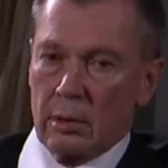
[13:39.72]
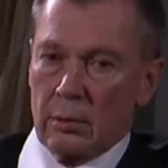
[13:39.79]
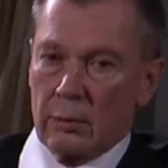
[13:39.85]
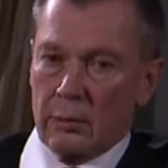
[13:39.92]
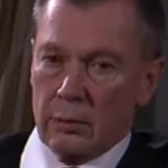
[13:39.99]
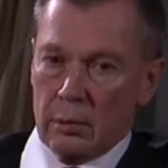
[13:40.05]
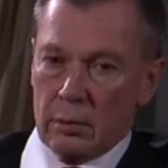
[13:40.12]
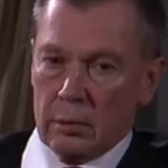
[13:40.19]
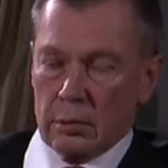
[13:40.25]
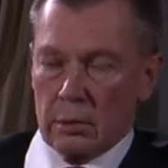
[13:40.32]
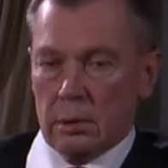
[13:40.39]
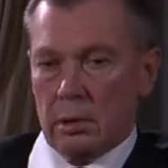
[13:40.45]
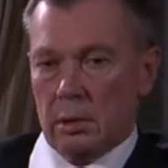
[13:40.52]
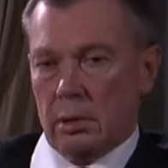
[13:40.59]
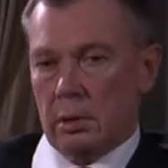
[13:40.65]
for
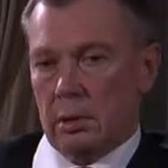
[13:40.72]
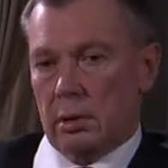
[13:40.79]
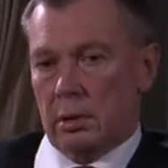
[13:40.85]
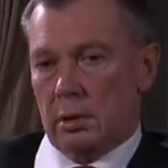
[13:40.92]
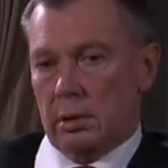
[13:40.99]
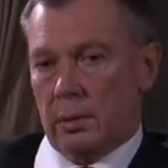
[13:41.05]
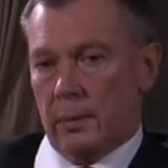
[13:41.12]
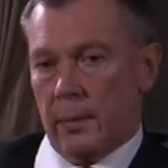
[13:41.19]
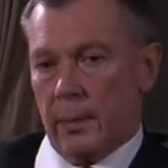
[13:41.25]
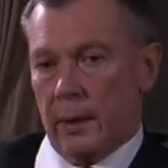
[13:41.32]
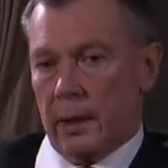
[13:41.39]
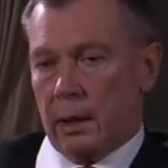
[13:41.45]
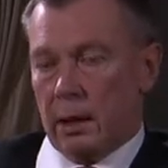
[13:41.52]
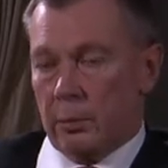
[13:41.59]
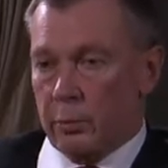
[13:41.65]

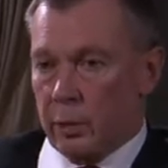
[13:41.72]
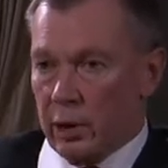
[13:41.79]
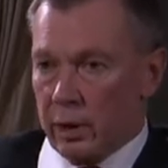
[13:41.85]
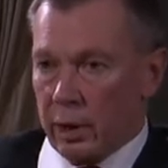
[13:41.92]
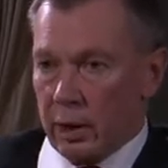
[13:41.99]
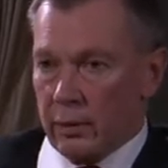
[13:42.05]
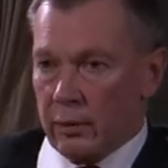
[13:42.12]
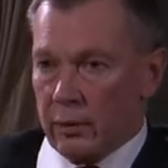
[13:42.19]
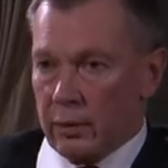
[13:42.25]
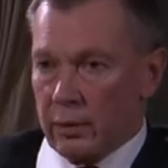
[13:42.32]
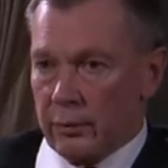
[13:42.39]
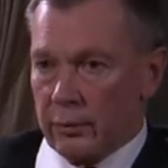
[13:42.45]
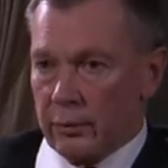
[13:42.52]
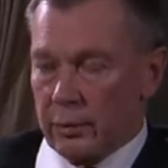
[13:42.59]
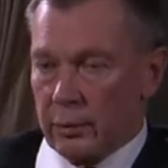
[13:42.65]
a
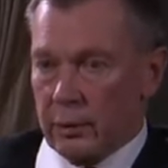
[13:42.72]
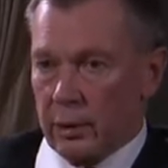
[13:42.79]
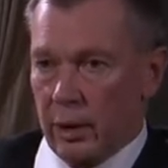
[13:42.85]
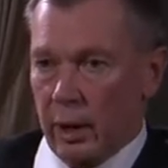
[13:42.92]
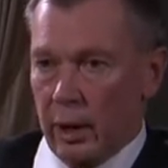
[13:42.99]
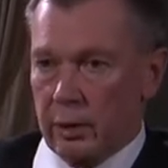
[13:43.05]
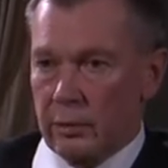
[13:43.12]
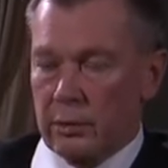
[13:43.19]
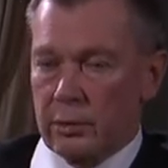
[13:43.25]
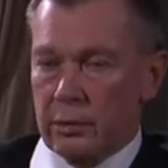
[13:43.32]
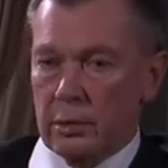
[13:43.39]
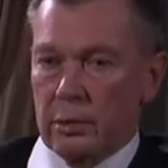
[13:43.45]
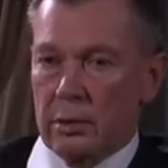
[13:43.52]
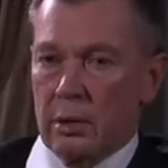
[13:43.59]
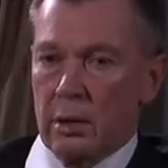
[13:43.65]
comprehensive and
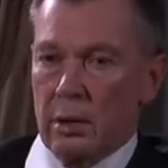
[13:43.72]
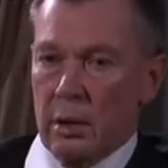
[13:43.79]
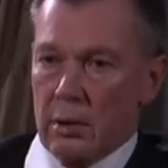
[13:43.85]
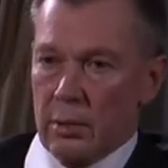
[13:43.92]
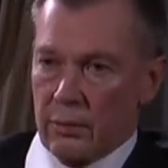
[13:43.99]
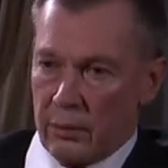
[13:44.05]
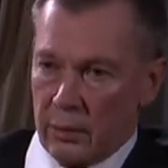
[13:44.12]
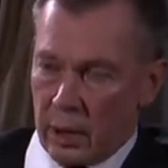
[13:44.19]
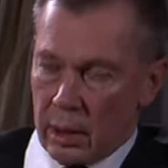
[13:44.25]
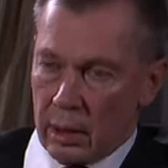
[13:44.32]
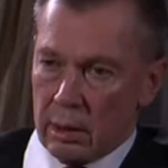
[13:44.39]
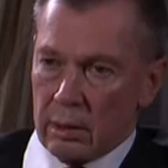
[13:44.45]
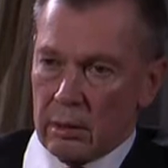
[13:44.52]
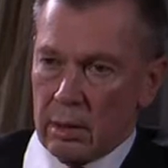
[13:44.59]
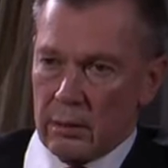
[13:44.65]

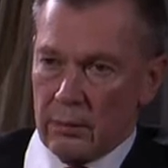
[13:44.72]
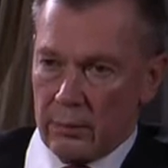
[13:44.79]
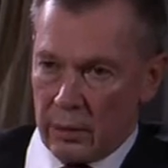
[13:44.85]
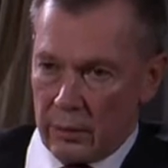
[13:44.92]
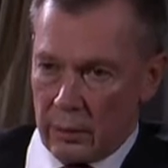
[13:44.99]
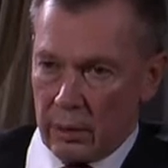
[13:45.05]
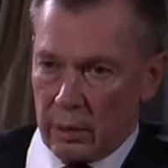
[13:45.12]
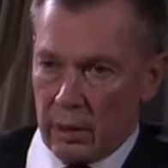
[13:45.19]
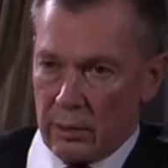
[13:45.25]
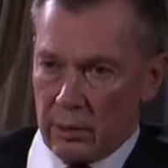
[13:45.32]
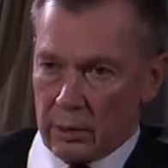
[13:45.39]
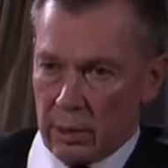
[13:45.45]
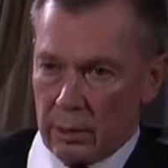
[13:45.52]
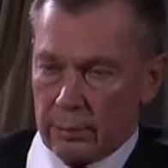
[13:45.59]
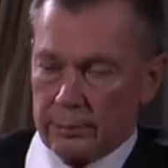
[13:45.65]
thorough
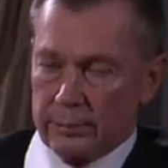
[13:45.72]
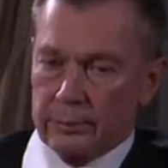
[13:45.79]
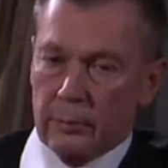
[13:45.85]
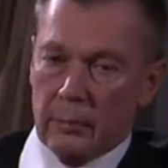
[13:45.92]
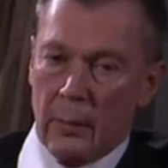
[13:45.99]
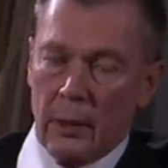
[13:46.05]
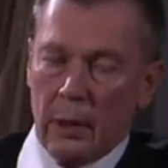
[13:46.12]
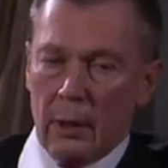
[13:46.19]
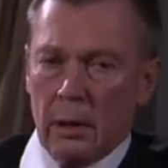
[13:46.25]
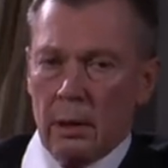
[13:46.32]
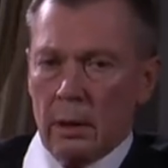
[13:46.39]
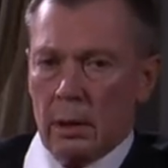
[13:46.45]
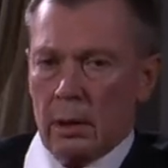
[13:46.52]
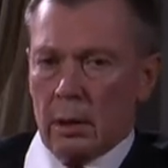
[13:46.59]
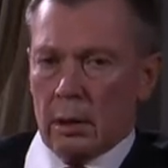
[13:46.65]
investigation.
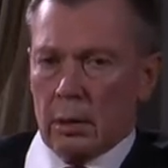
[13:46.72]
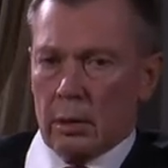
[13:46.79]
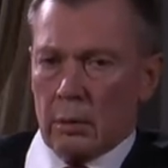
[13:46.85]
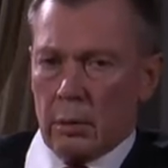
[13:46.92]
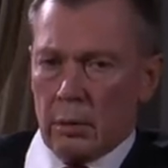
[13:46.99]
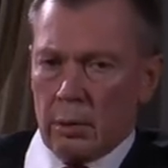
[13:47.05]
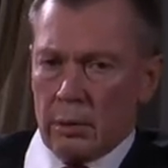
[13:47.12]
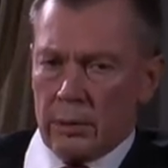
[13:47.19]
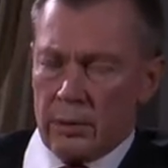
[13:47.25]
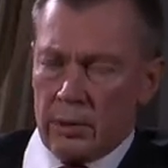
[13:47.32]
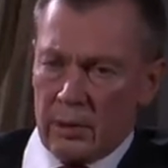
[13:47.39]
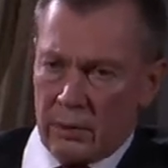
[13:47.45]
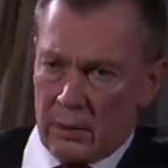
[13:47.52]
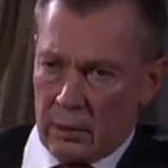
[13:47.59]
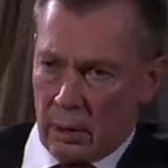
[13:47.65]
All
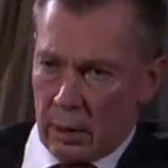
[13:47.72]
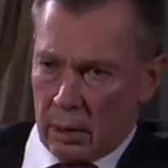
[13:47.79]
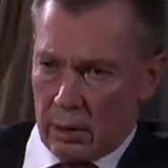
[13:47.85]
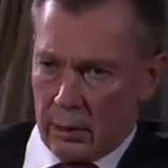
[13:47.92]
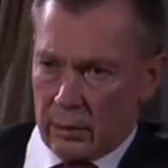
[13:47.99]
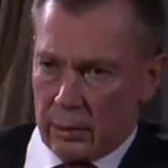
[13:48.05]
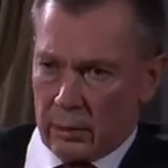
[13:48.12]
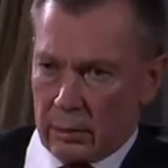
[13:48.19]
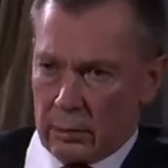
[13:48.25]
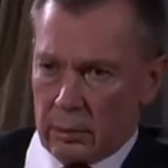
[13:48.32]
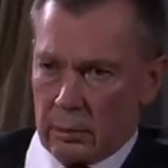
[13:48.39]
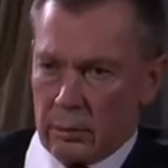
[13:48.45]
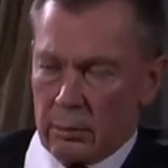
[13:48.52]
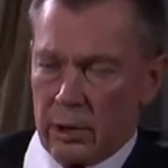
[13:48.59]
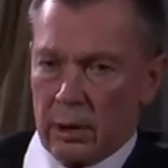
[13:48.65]
these years,
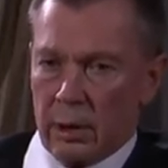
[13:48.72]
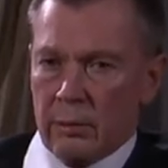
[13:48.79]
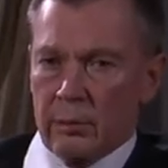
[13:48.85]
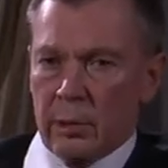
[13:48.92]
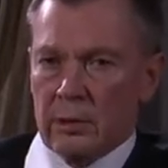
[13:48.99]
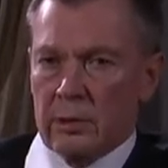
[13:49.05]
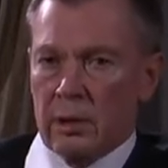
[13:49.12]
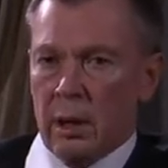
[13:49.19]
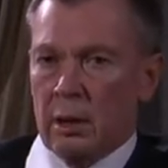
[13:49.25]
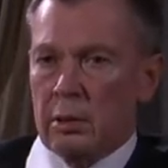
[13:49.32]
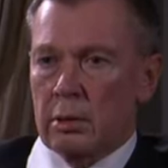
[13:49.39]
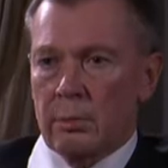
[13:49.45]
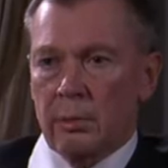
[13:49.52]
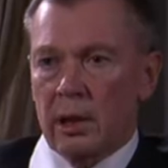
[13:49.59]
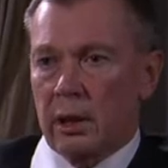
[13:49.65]
we have been
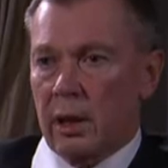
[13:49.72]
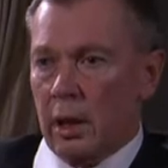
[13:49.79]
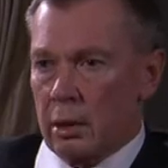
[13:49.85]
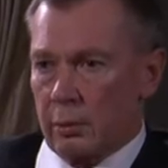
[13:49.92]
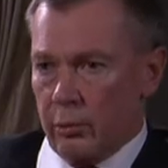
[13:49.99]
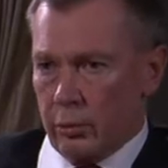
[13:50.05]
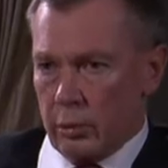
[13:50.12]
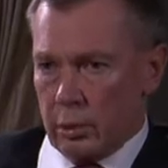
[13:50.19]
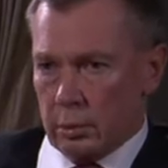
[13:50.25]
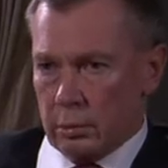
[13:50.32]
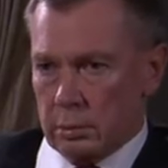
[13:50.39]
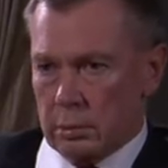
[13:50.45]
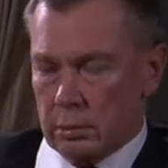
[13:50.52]
trying to be helpful,